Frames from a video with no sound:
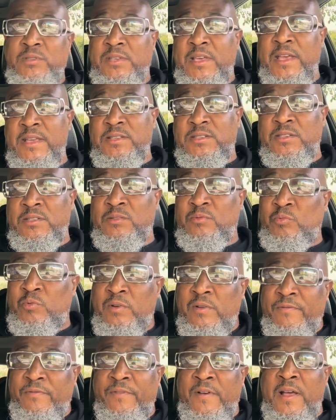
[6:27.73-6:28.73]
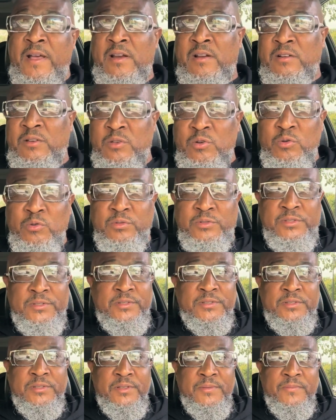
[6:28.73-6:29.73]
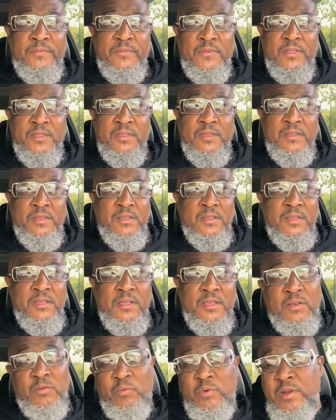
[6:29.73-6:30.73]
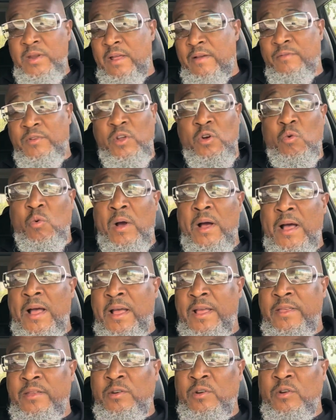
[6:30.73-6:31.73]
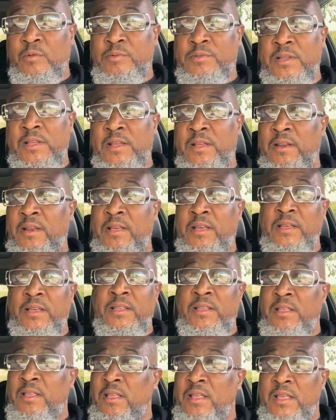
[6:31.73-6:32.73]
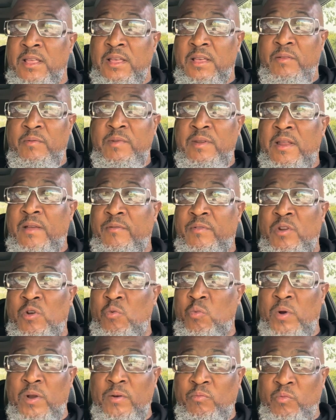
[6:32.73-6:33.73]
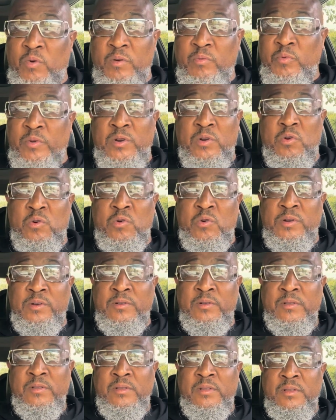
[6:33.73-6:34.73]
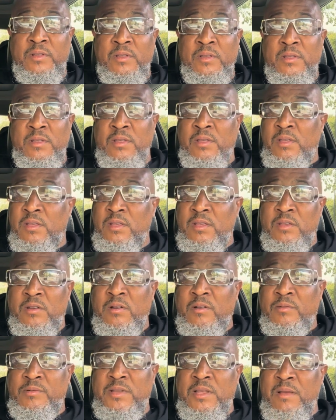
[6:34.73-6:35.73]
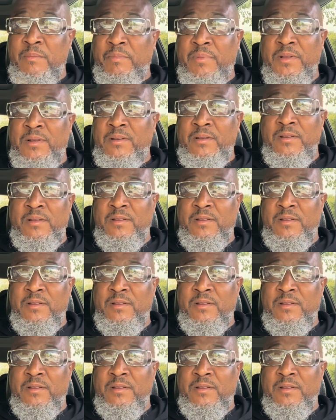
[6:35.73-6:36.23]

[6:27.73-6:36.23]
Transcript: cases, when a fighter loses, we never know why, you know what I'm saying? We never know what went on, you know what I'm saying? But